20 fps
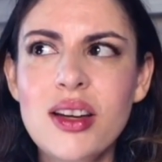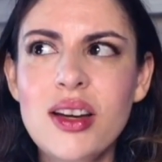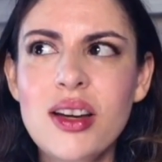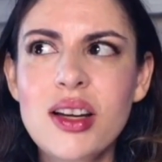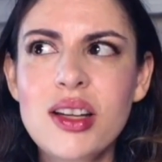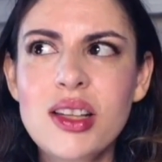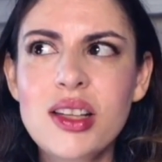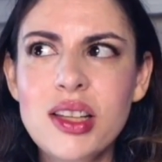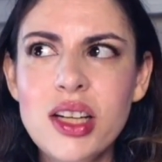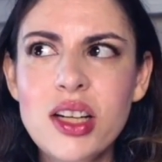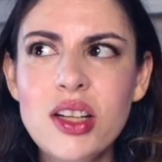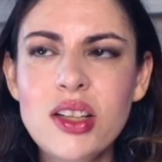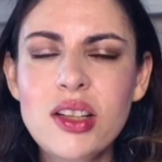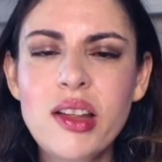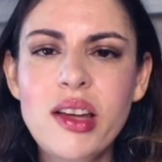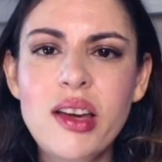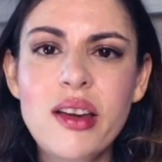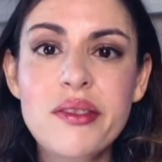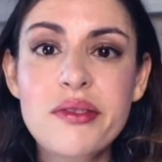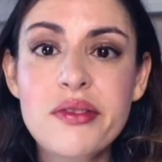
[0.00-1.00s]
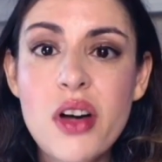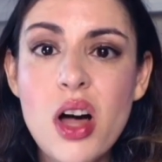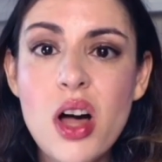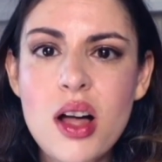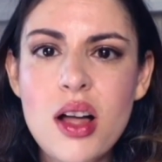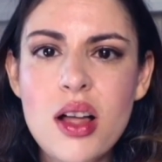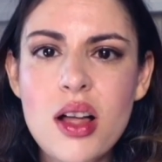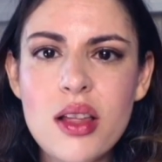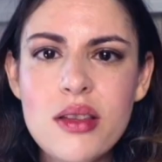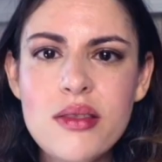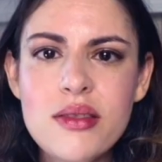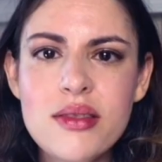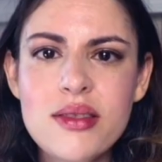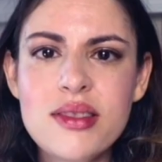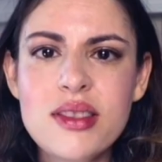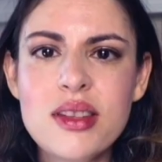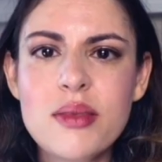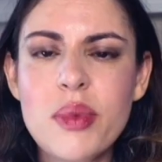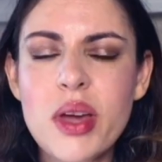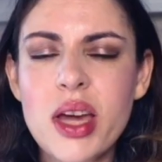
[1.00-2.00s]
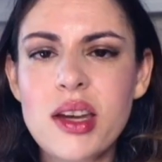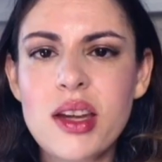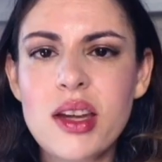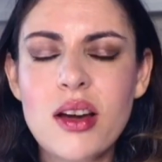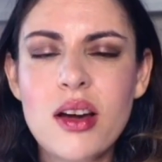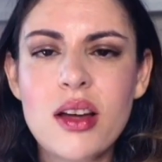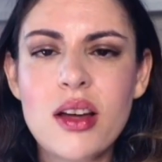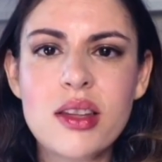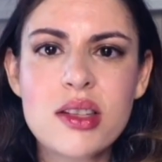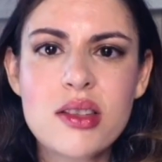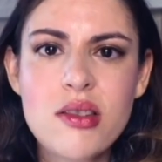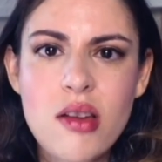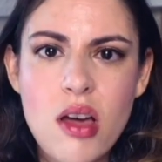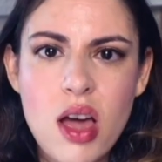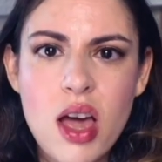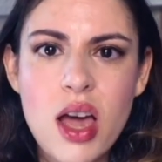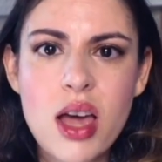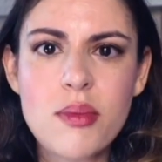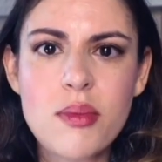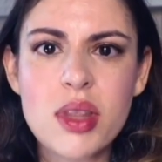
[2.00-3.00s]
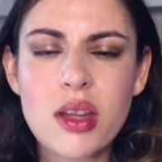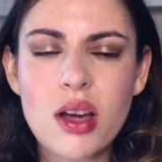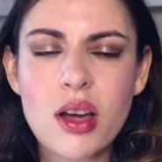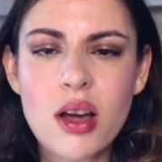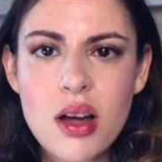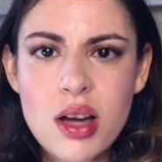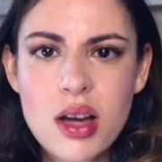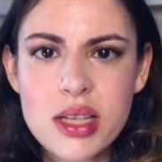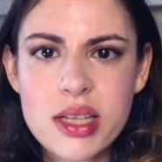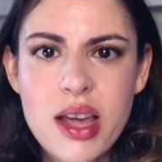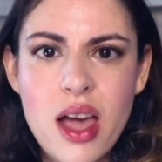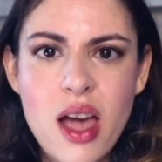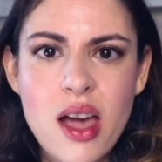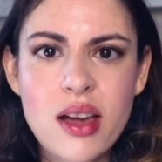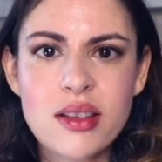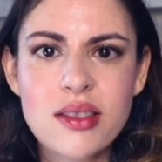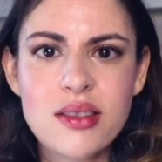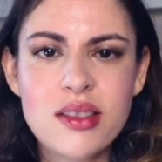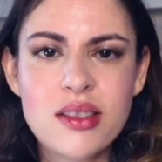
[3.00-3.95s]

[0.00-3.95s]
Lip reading: clearly evolves depending on the time and the context.